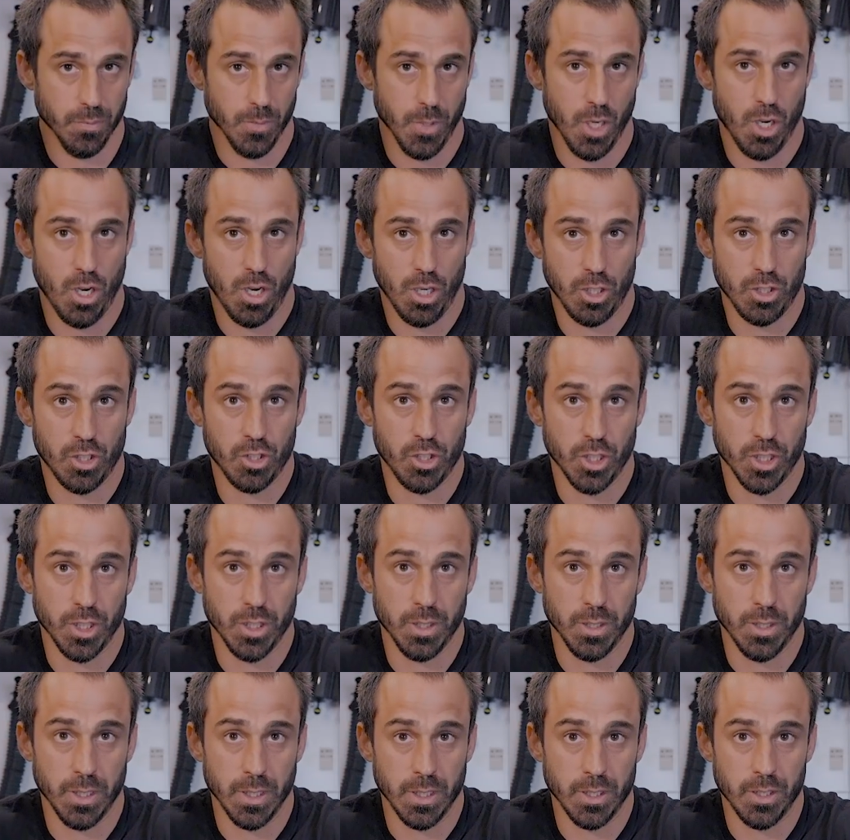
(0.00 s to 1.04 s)

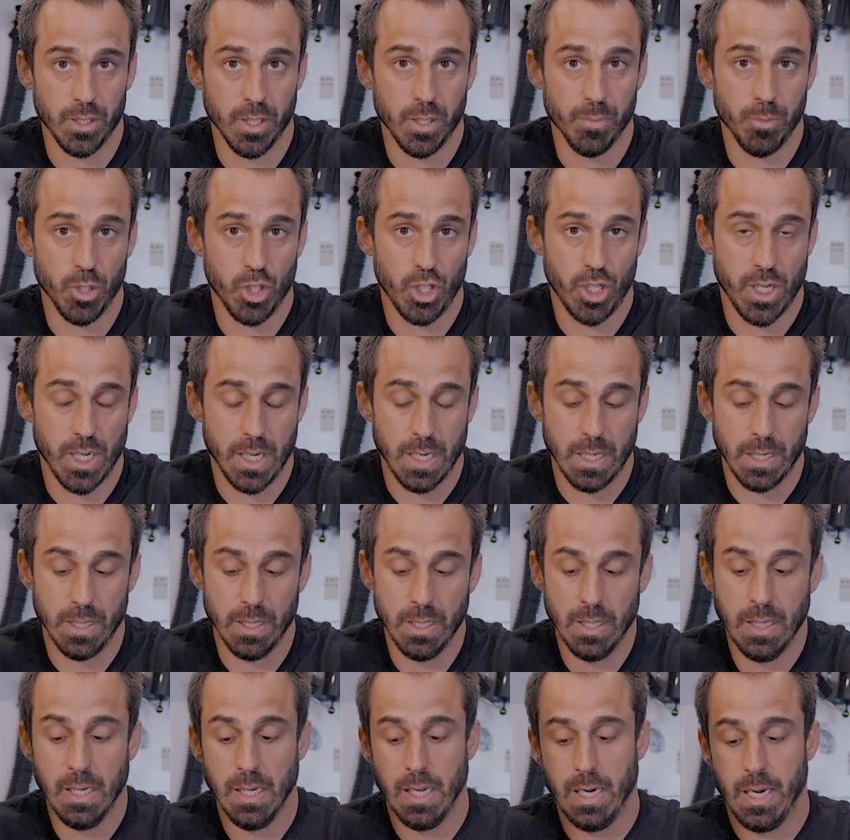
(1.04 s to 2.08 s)
oxygen into the machine.
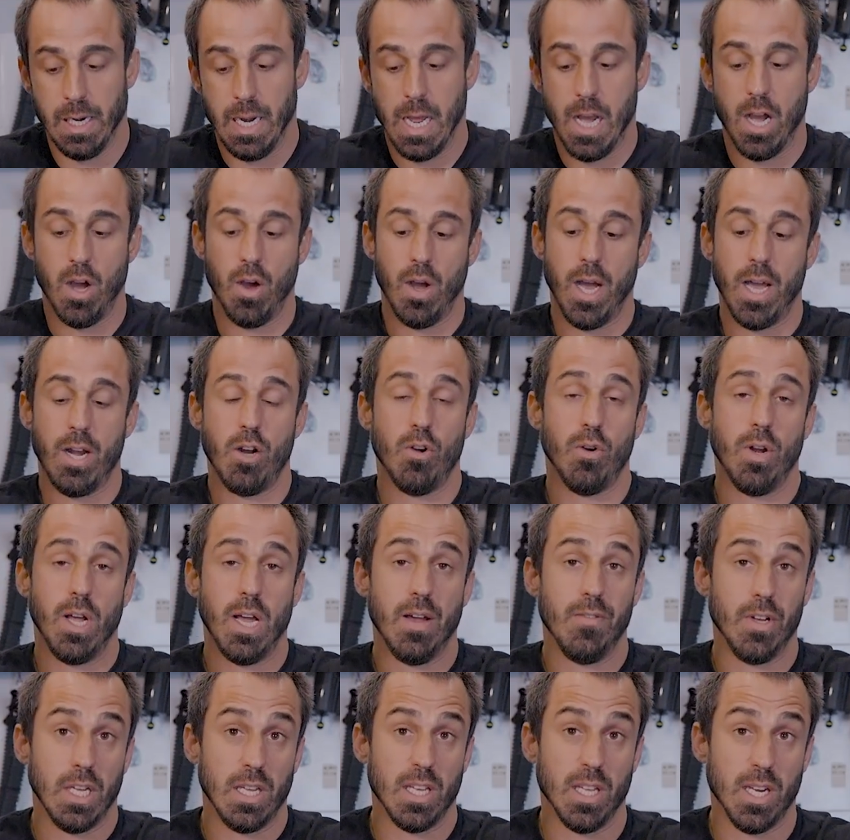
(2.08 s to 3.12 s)
Now, I don't
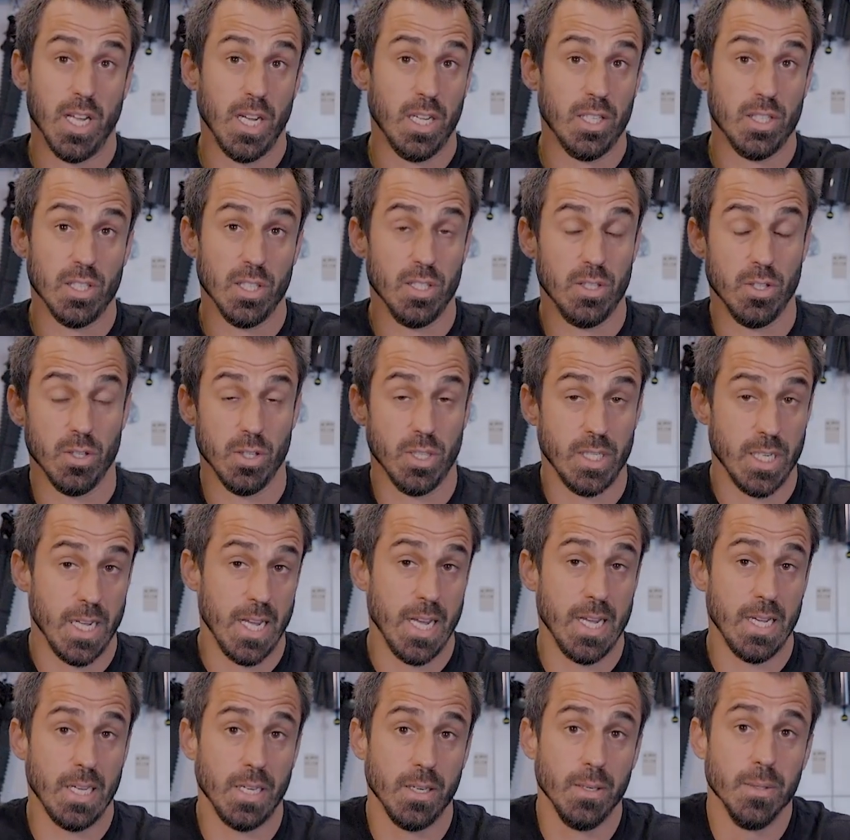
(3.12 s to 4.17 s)
have it connected to a
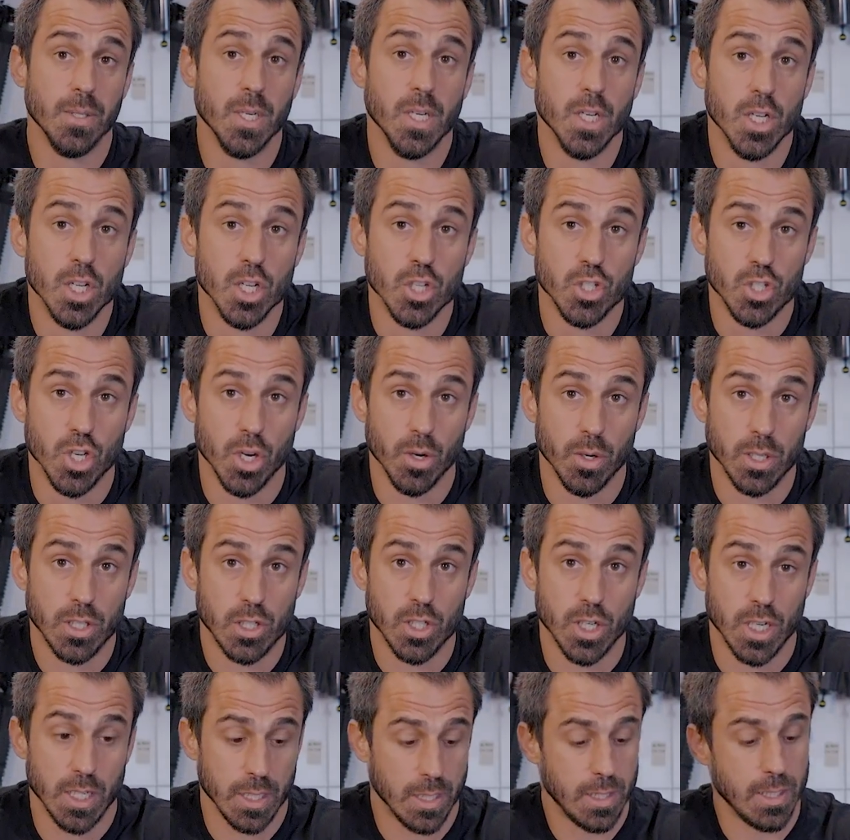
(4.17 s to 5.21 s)
tank, so it's
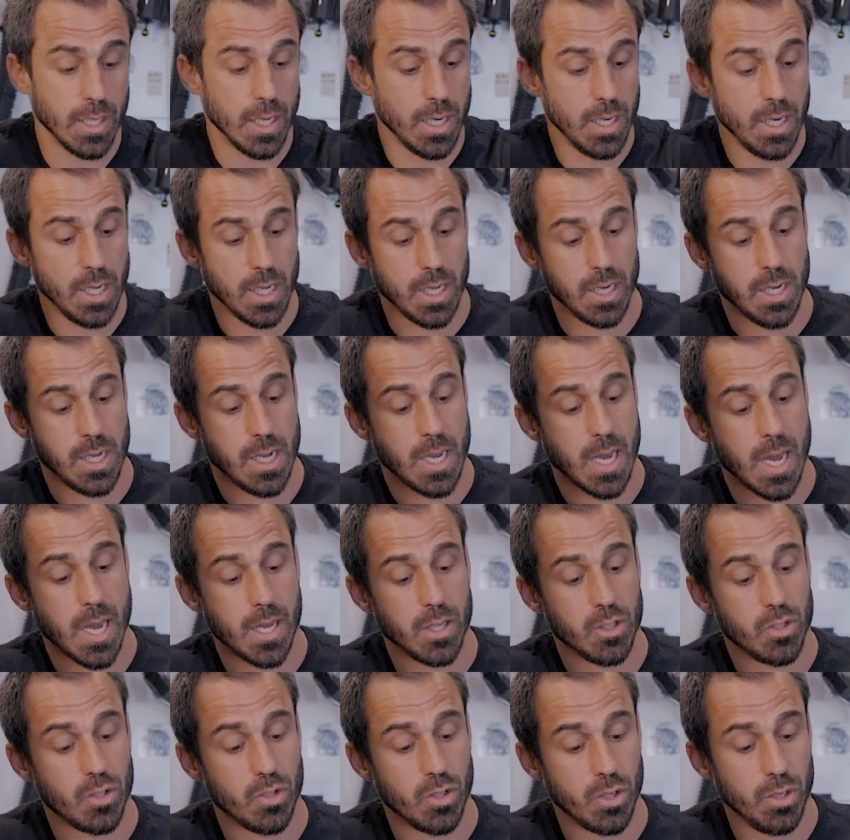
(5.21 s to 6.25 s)
not sending any
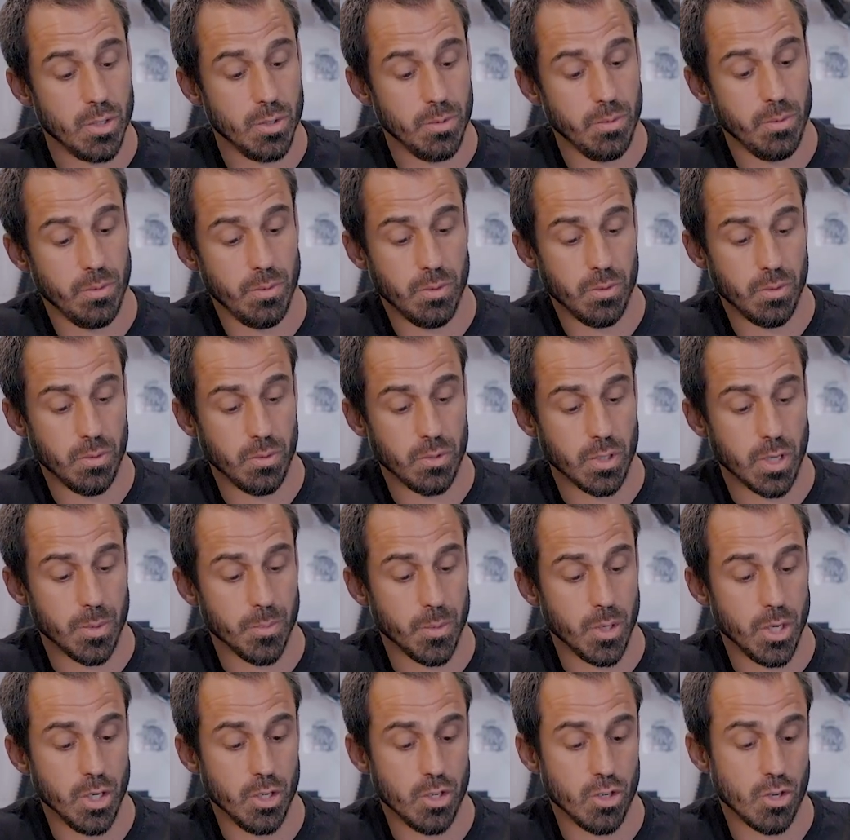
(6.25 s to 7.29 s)
gas through. So I'm
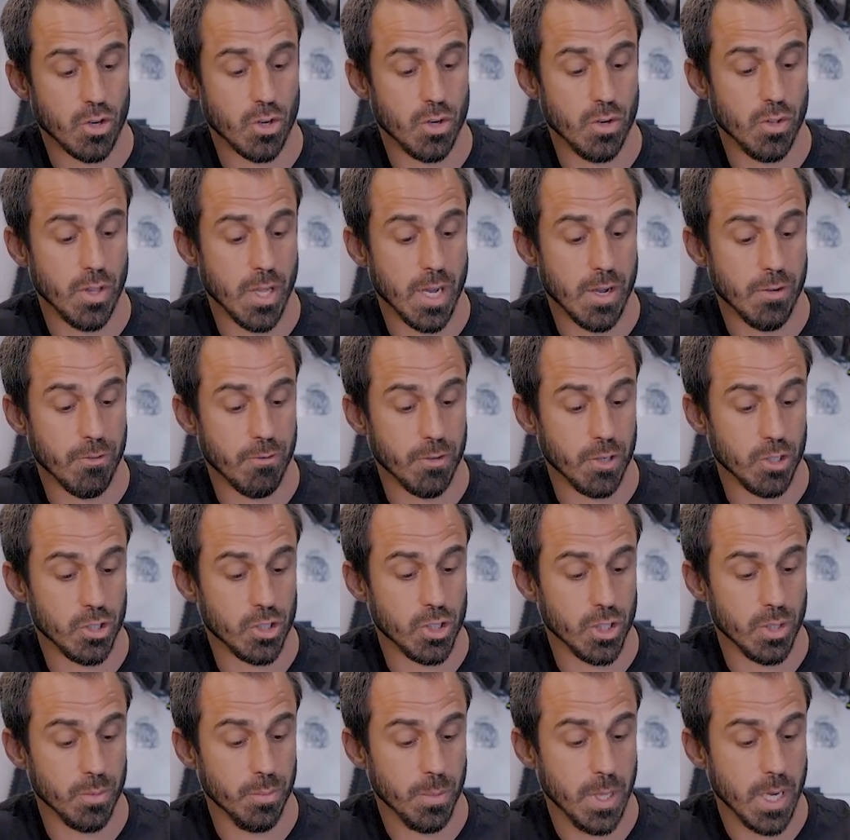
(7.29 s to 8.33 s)
going to turn that
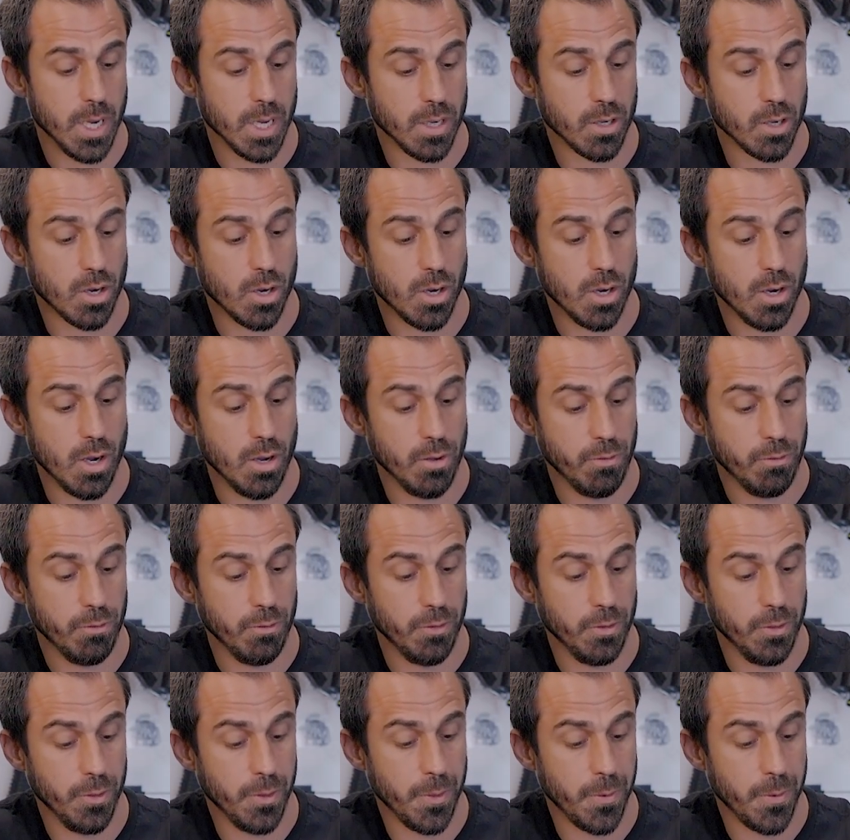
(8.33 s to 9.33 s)
function back off.